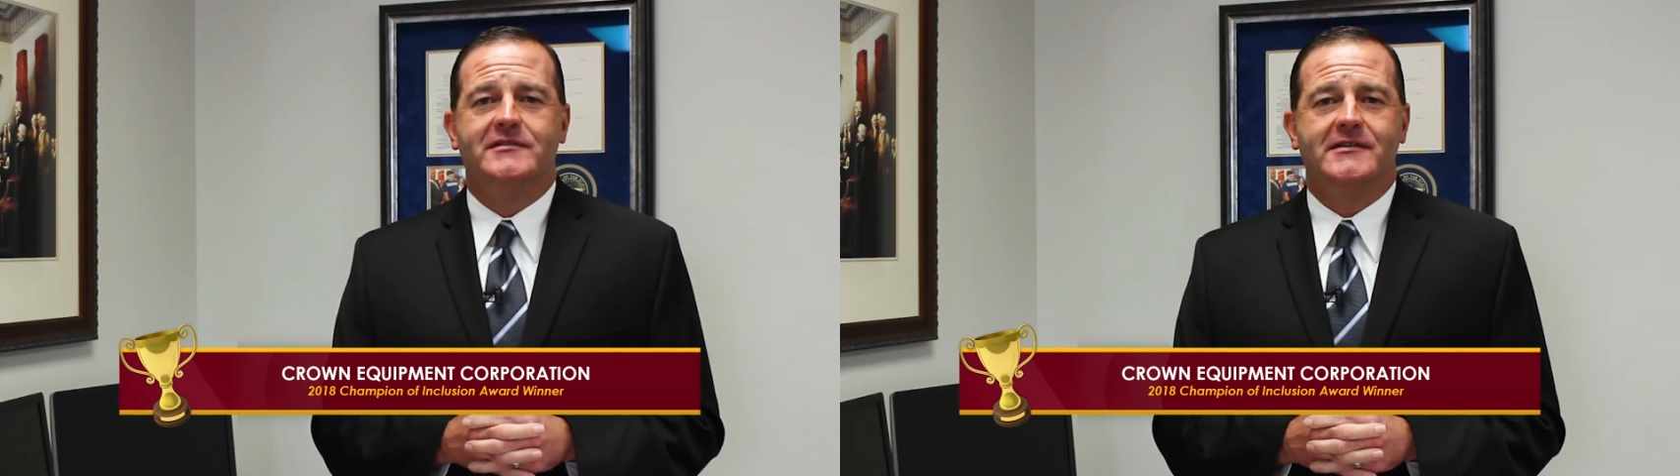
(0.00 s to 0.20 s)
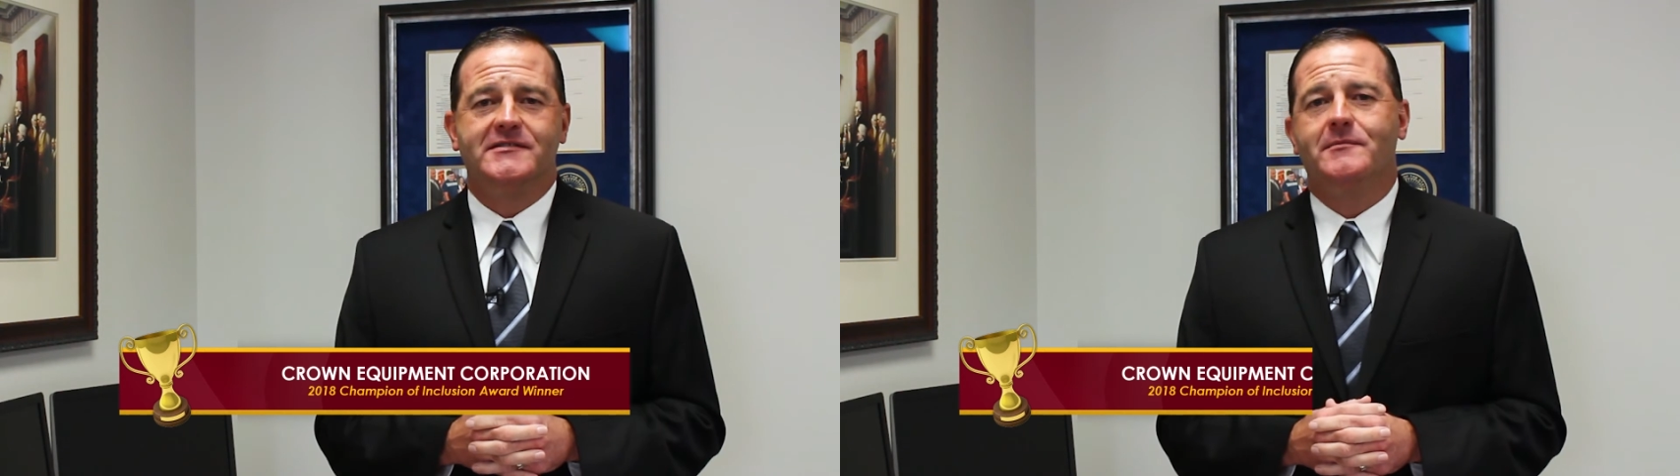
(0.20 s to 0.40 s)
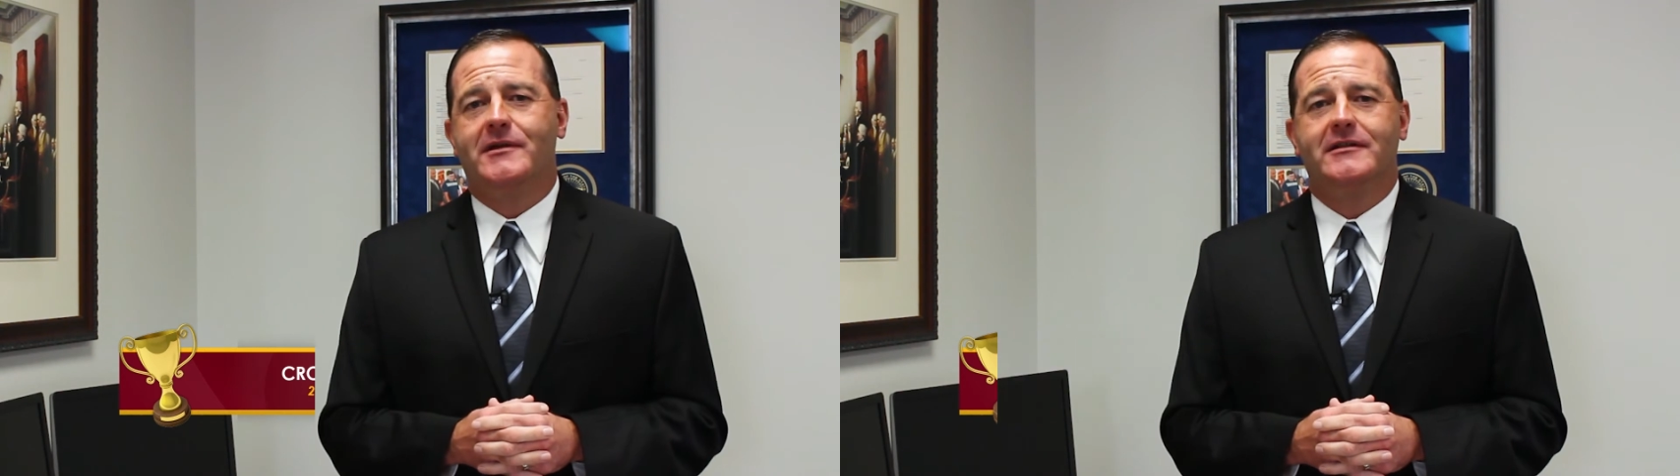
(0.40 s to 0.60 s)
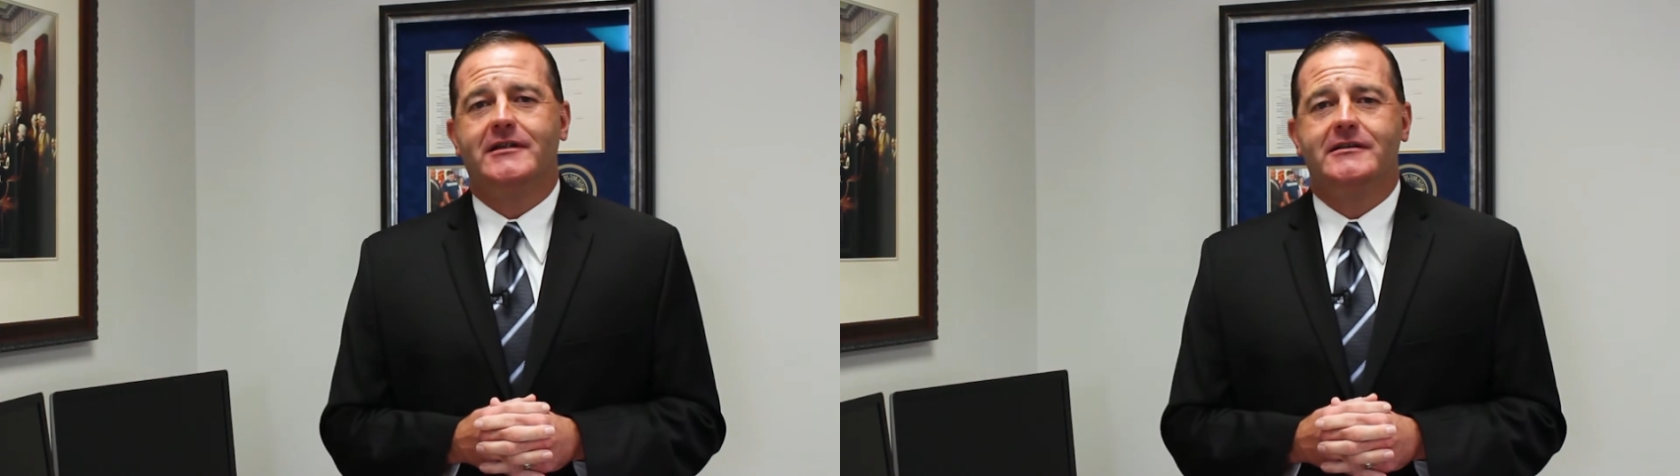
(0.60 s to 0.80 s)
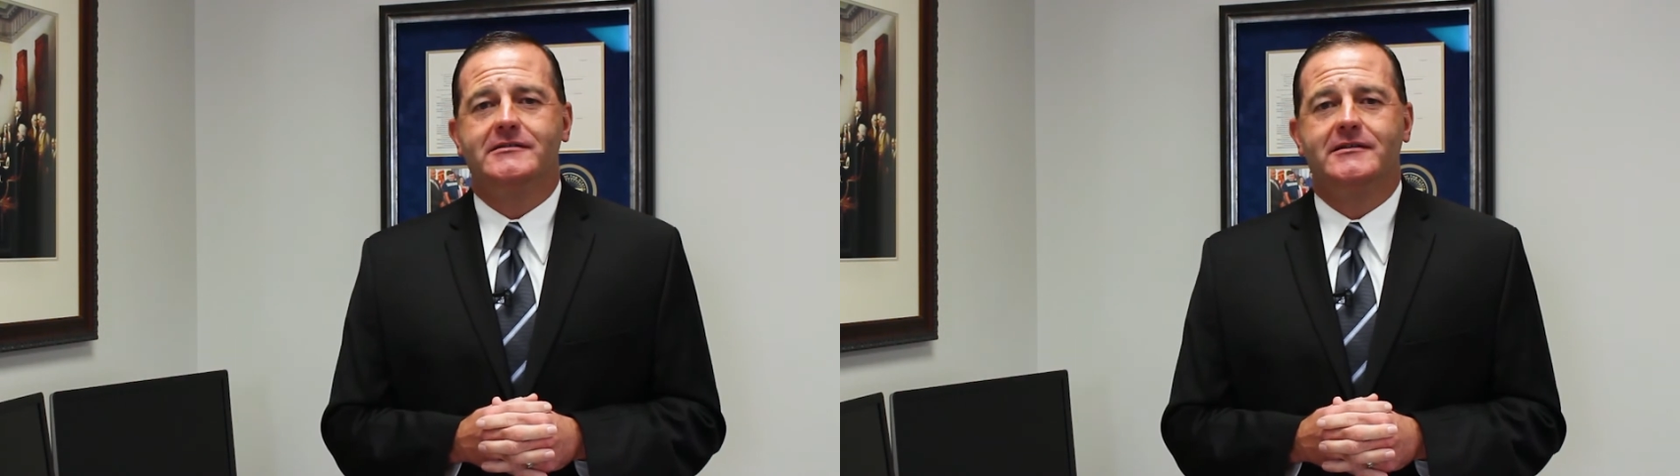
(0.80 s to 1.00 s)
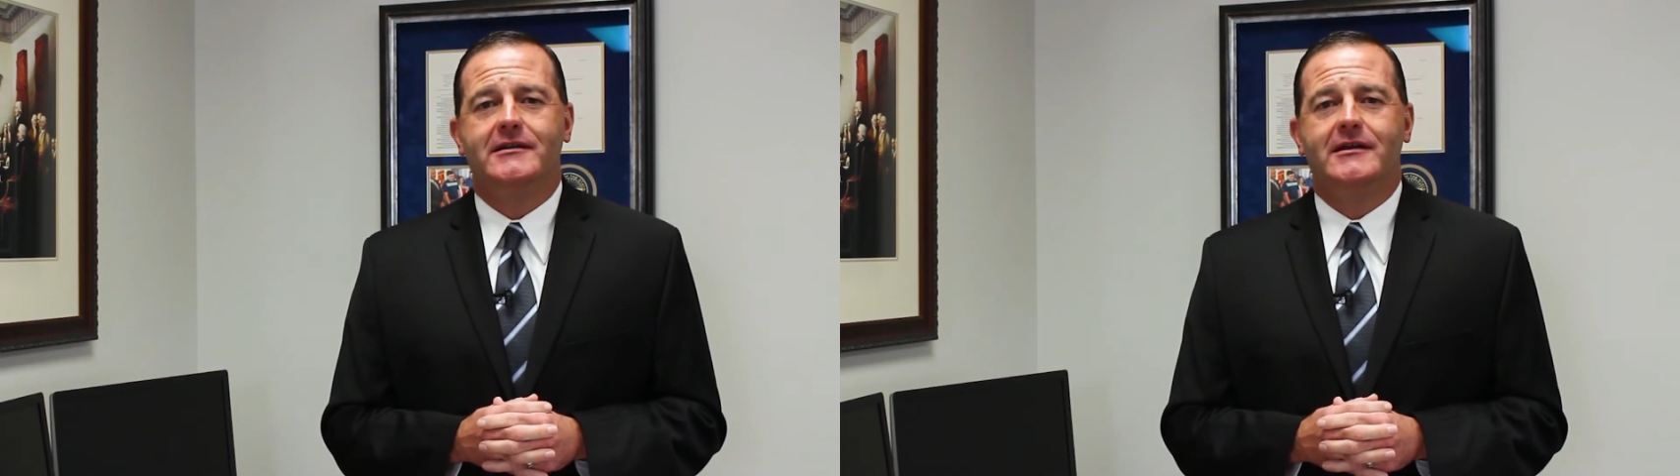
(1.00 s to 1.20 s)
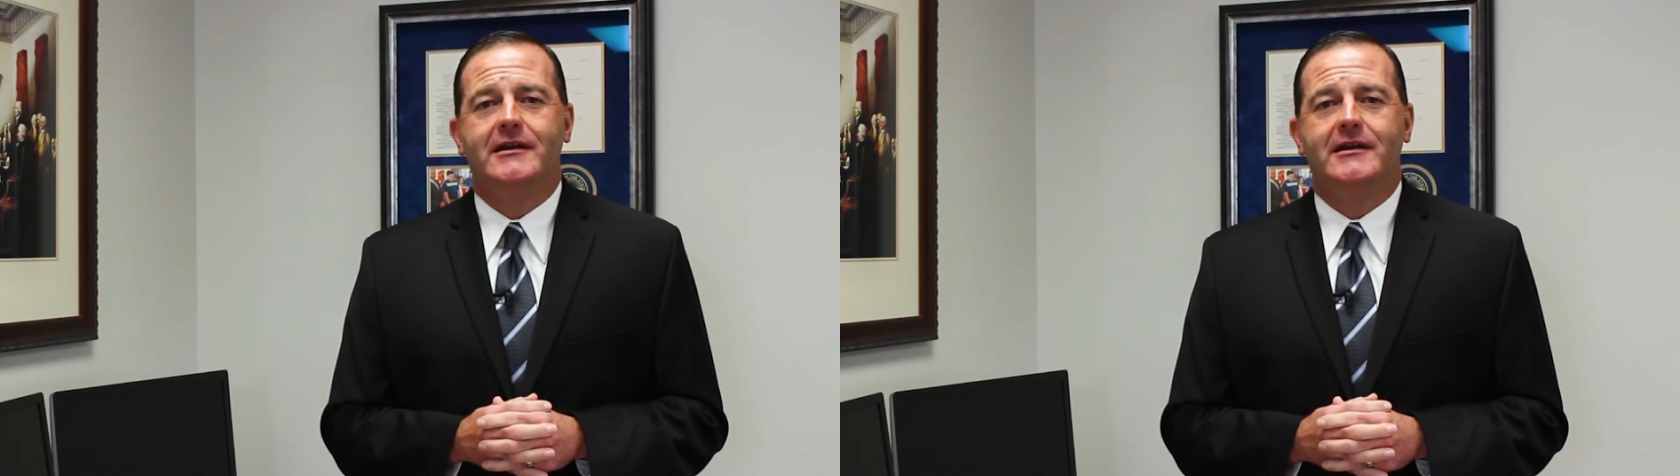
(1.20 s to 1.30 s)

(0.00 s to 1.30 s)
with disabilities.